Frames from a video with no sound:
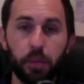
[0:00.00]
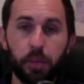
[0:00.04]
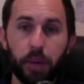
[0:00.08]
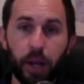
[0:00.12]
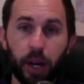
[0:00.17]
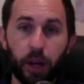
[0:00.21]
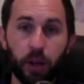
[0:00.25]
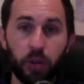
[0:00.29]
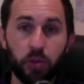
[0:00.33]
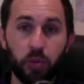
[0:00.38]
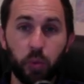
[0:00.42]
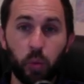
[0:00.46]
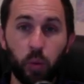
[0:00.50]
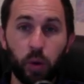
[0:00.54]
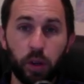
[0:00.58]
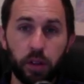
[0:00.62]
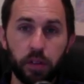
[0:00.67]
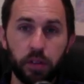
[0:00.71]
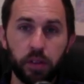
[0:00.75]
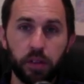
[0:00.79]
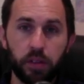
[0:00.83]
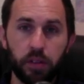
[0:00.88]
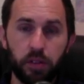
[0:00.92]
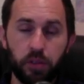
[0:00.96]
parents
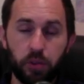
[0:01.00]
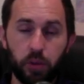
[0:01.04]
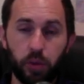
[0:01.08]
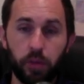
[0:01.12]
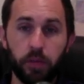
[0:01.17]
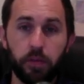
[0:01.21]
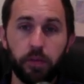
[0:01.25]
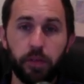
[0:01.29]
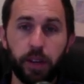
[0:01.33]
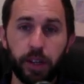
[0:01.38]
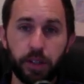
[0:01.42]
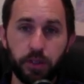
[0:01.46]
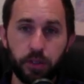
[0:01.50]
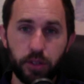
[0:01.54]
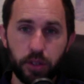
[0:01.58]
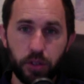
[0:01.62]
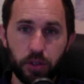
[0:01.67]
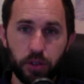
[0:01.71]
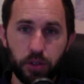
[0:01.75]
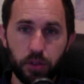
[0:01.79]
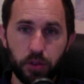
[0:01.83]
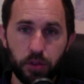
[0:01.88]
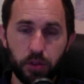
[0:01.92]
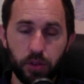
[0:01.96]
want to invest
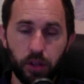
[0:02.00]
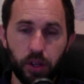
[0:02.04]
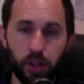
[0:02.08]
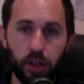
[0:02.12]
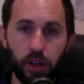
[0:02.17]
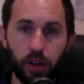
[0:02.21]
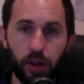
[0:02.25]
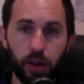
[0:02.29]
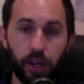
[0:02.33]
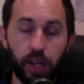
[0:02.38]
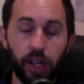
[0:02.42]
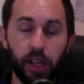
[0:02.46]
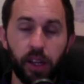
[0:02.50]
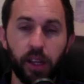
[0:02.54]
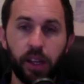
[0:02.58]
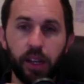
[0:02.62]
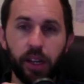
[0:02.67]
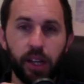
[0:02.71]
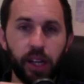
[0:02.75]
into, right?